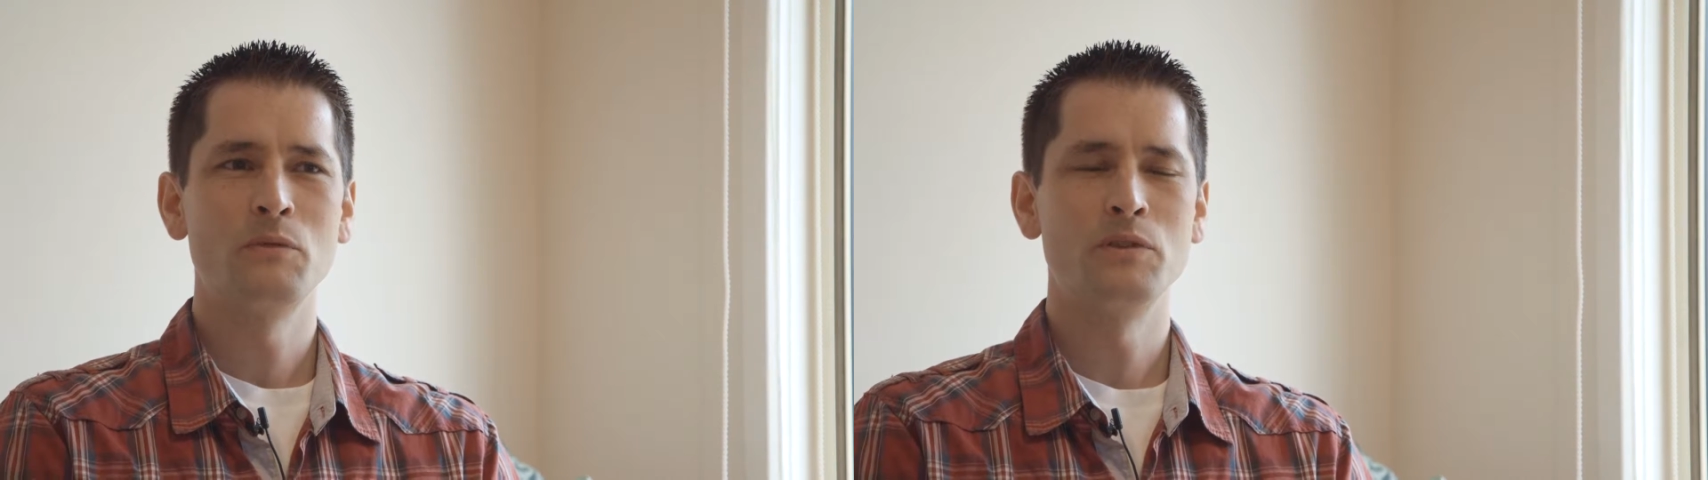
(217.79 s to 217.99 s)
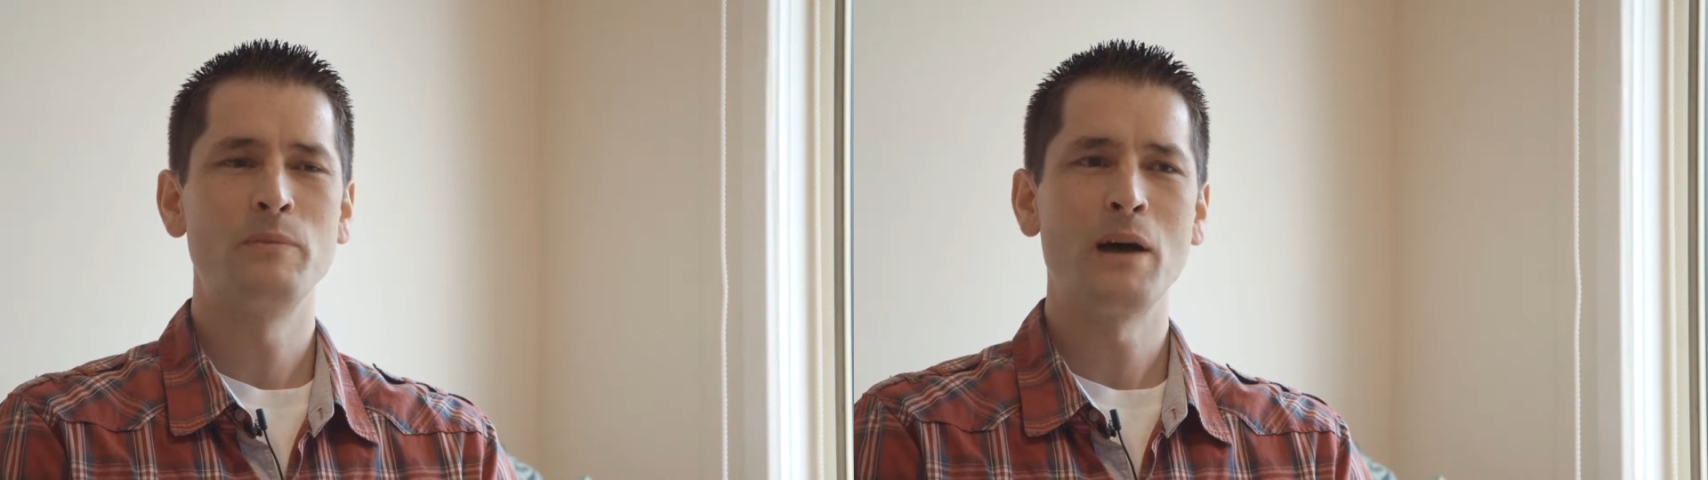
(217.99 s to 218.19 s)

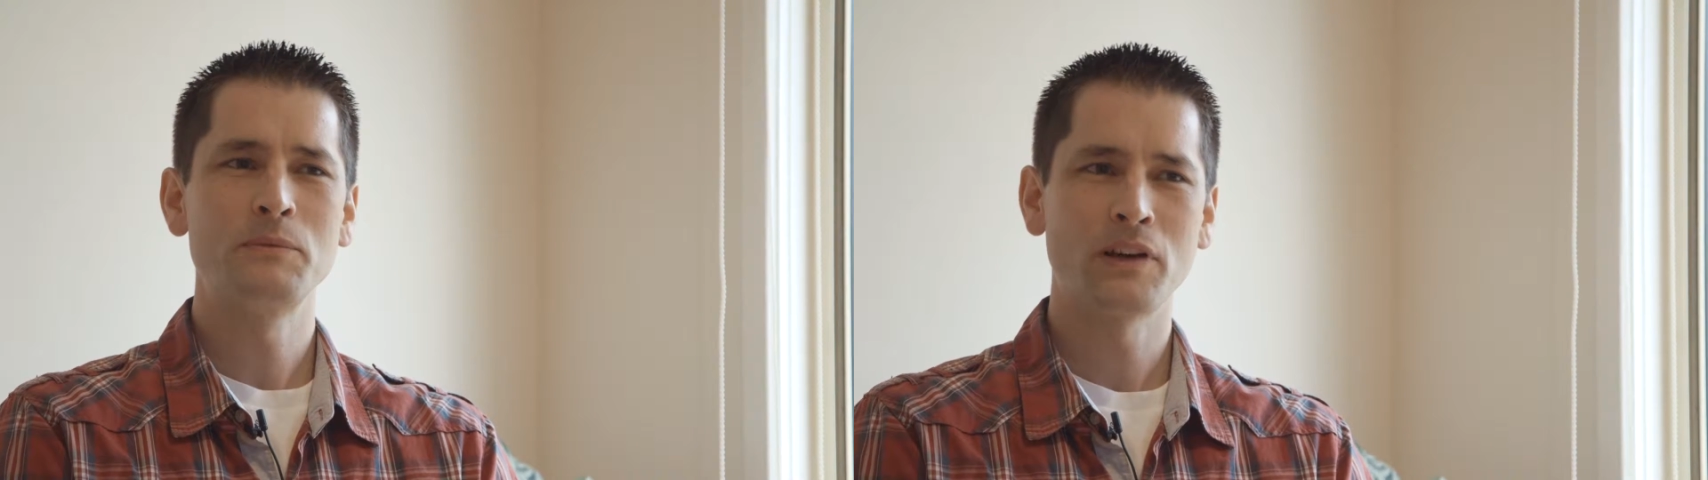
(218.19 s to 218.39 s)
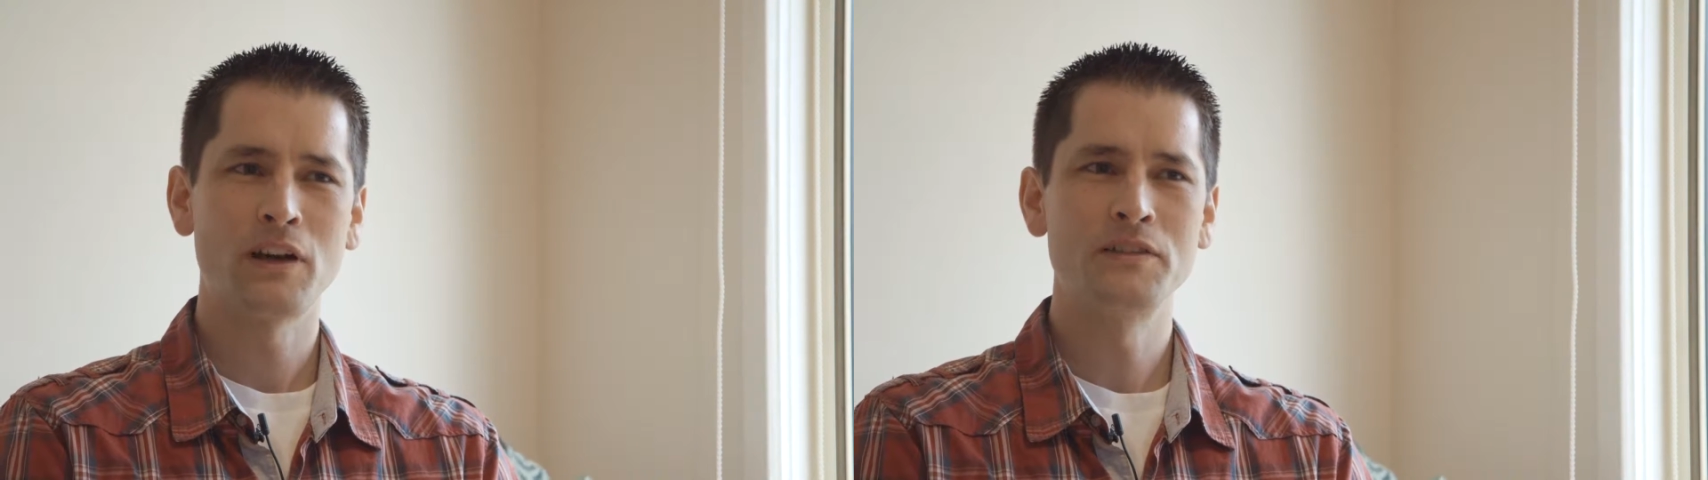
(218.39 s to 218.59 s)
was
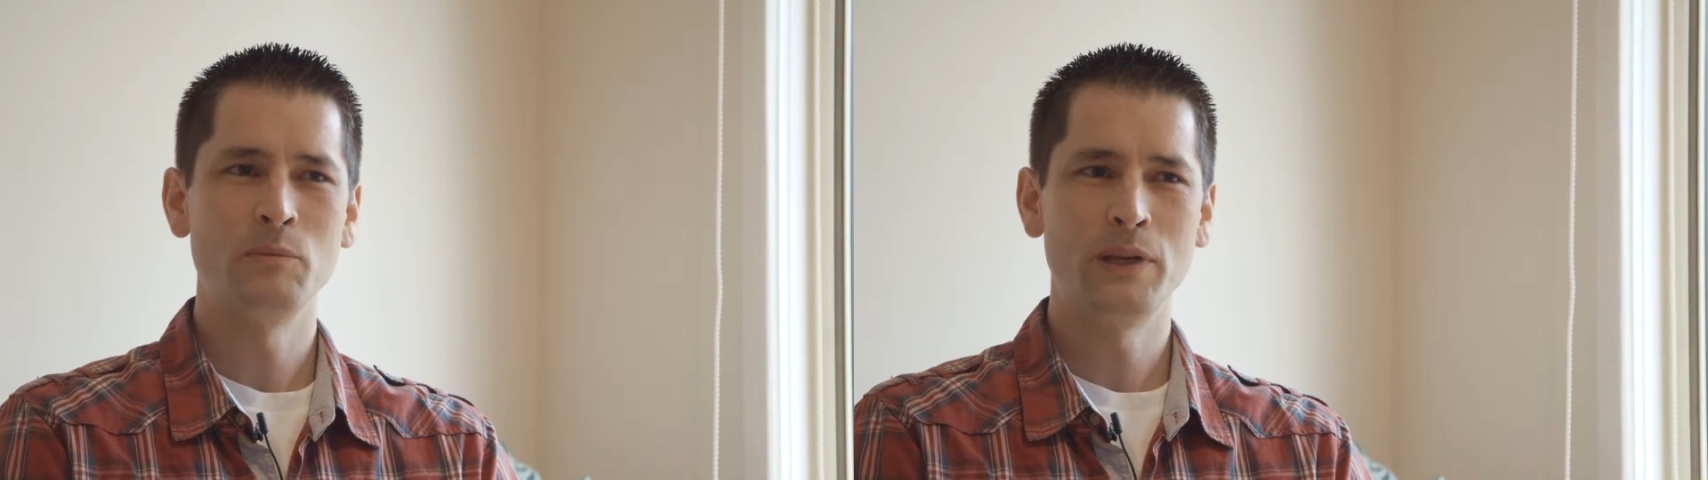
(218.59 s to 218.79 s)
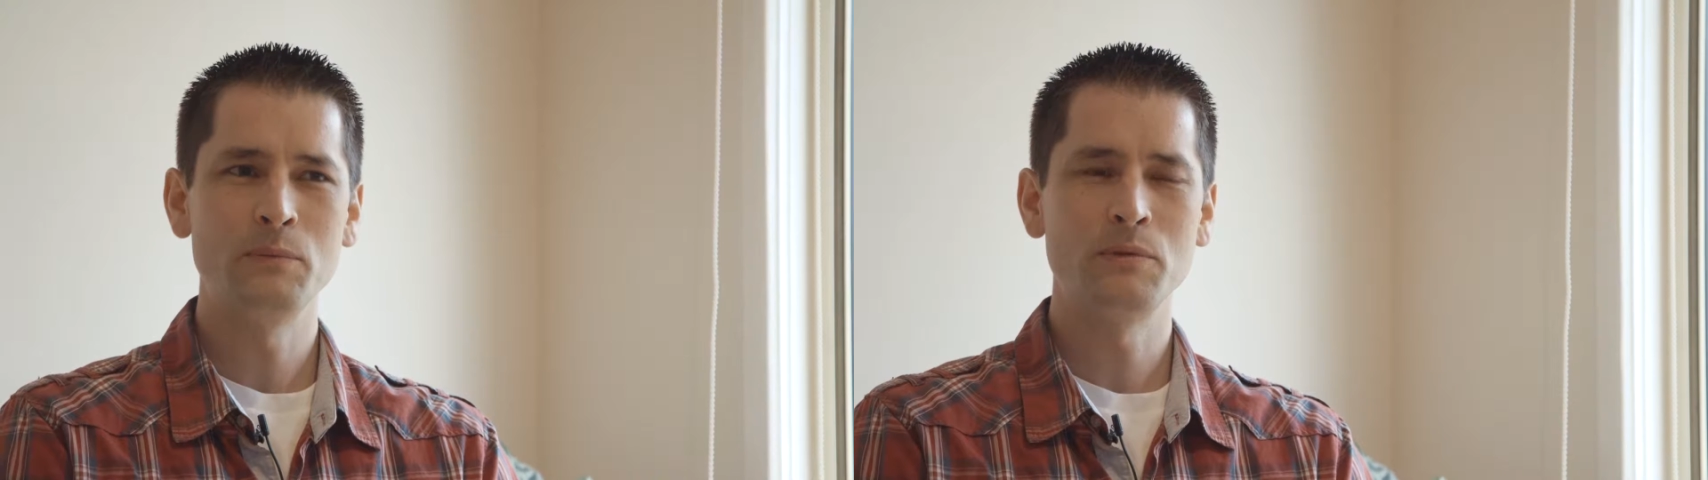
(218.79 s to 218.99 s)
baptizing
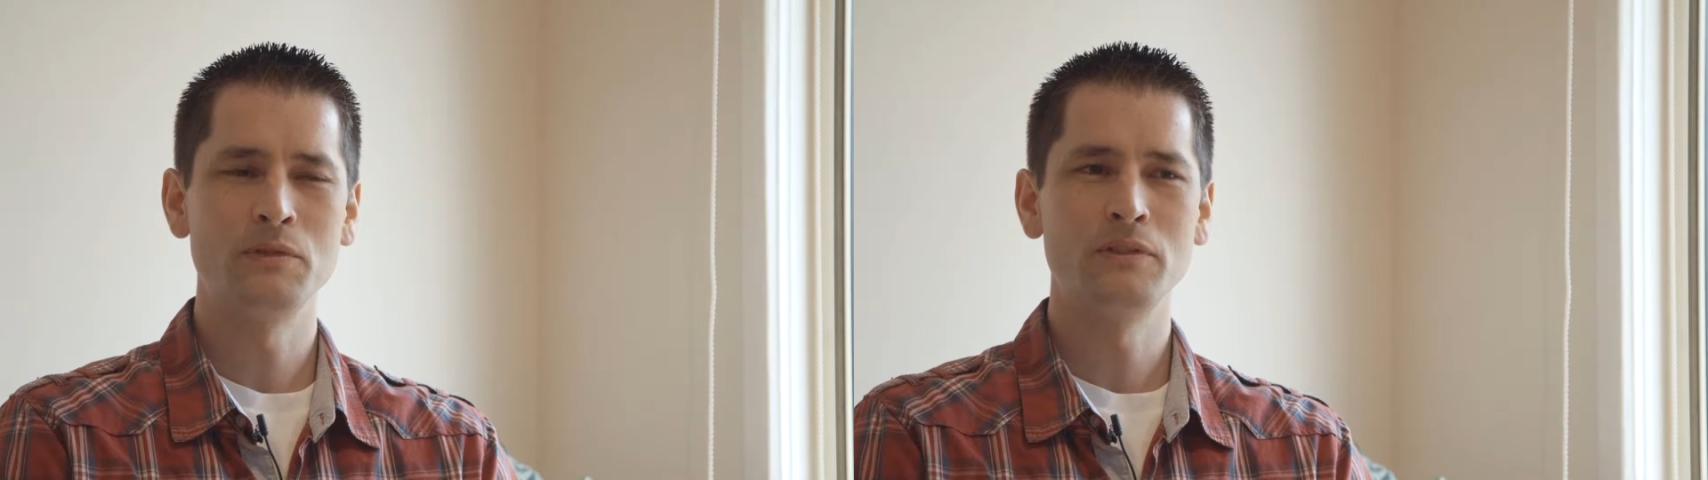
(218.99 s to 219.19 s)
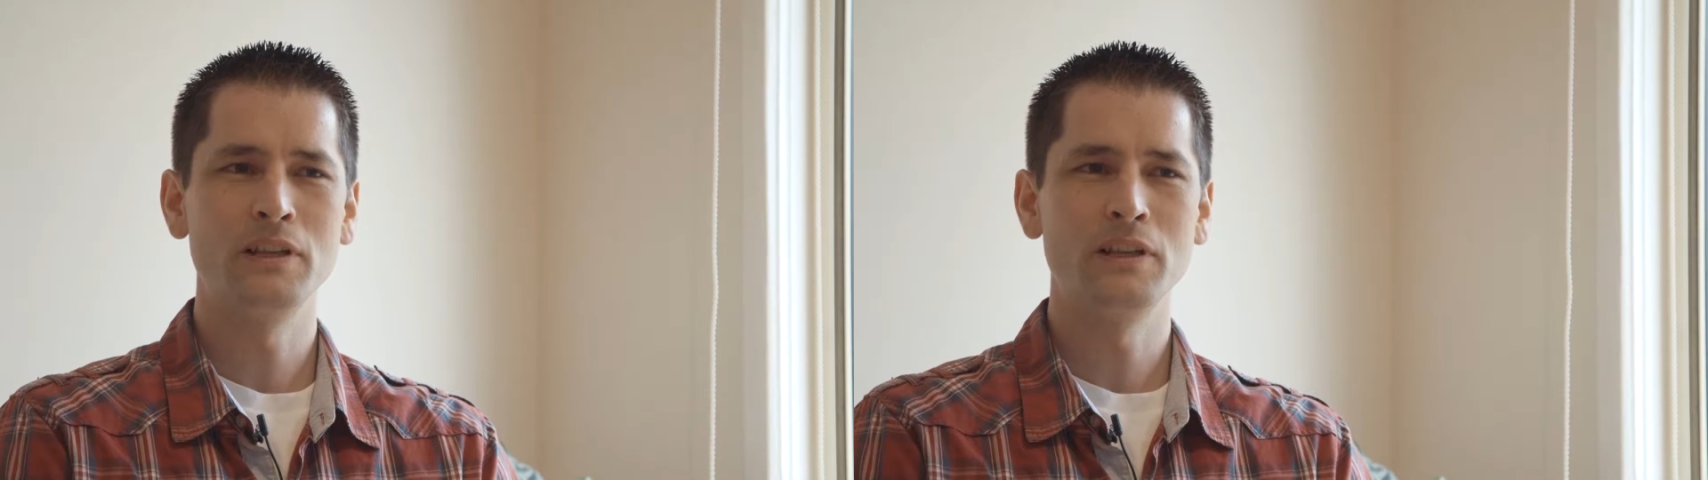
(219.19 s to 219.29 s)
people